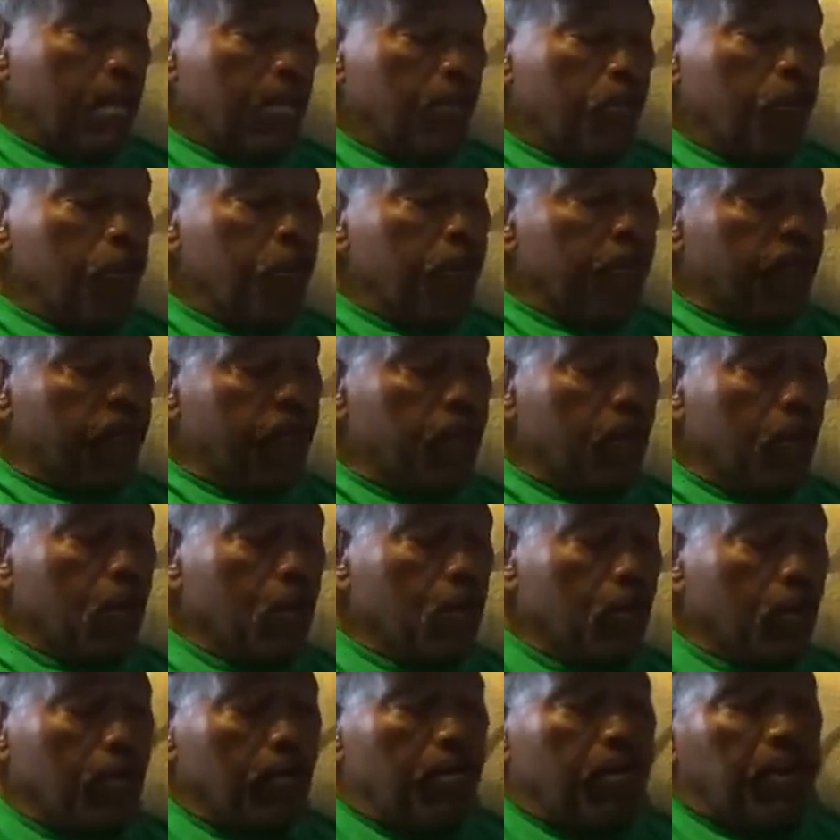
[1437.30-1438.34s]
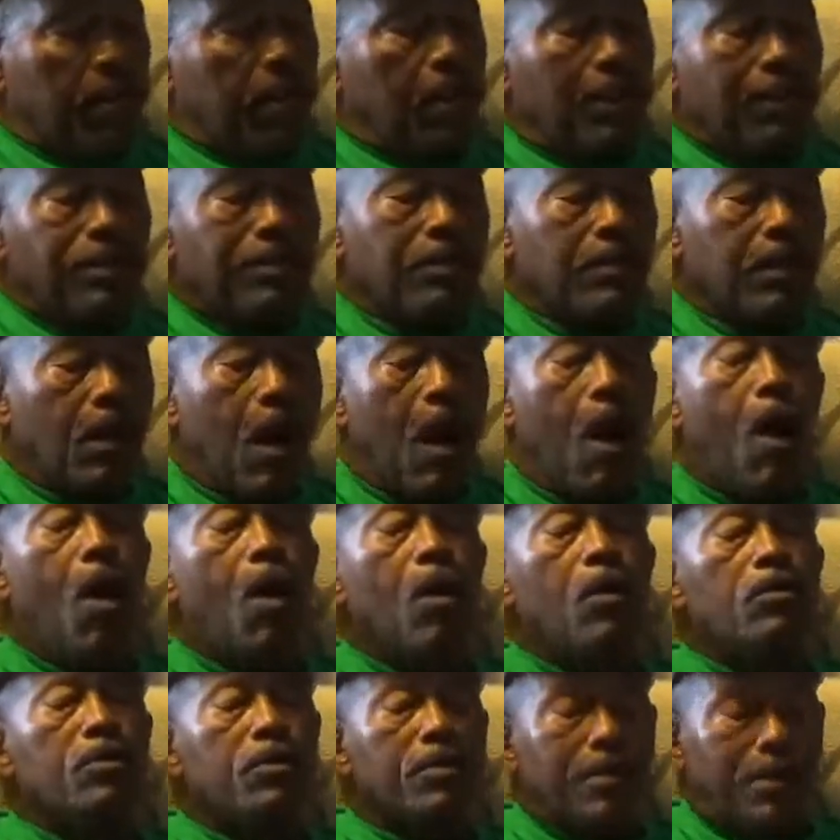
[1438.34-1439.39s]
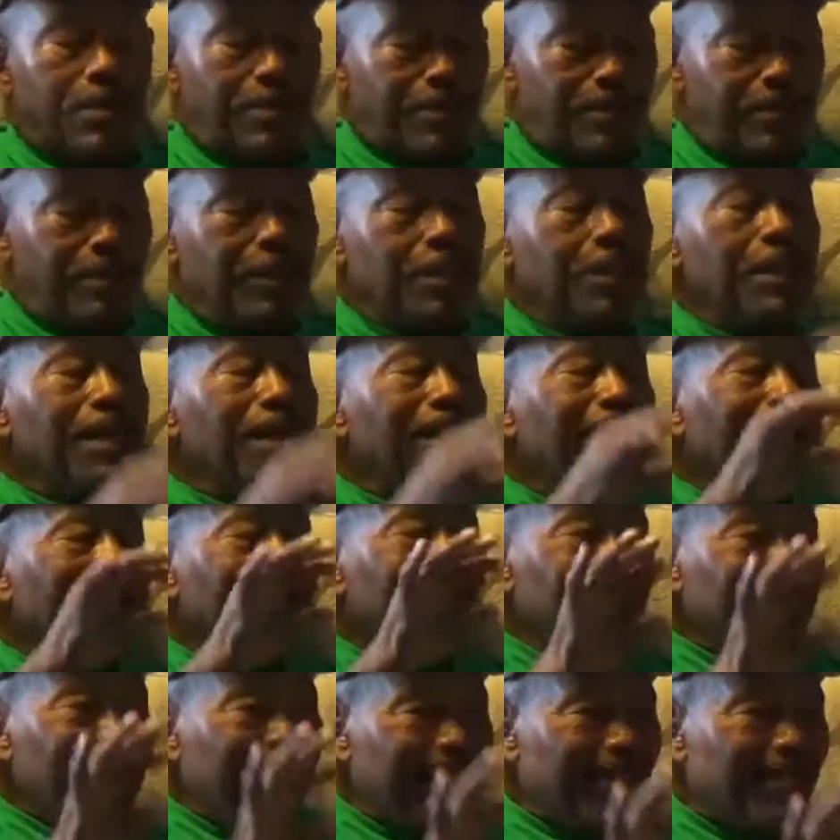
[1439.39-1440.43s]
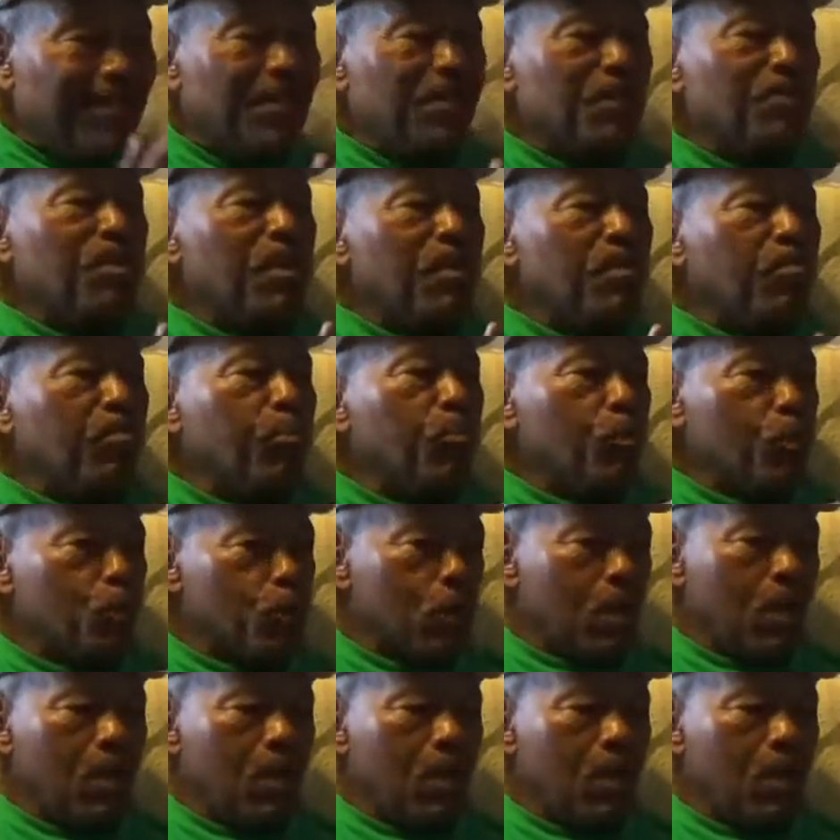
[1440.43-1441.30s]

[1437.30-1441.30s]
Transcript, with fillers: a brief note, because also this has been pushed